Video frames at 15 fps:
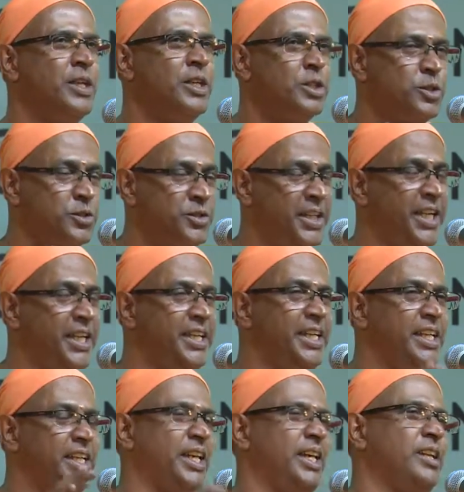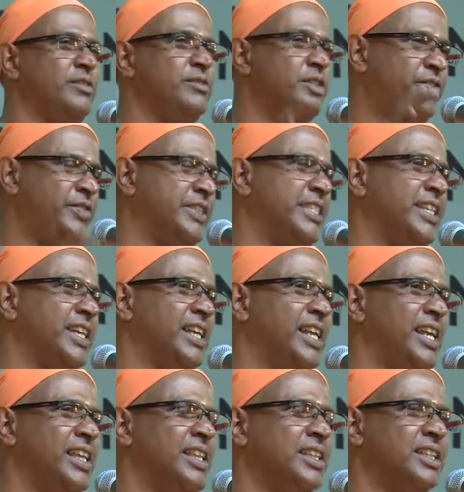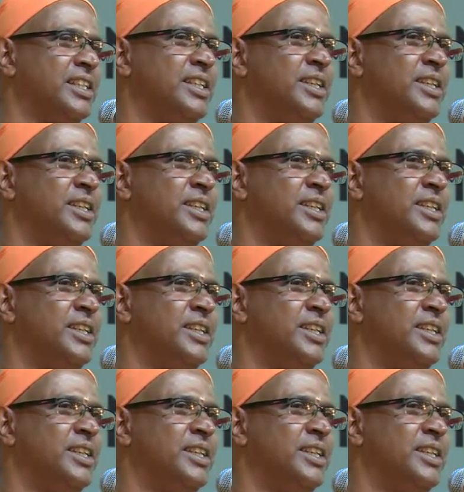So taking care of the physical health.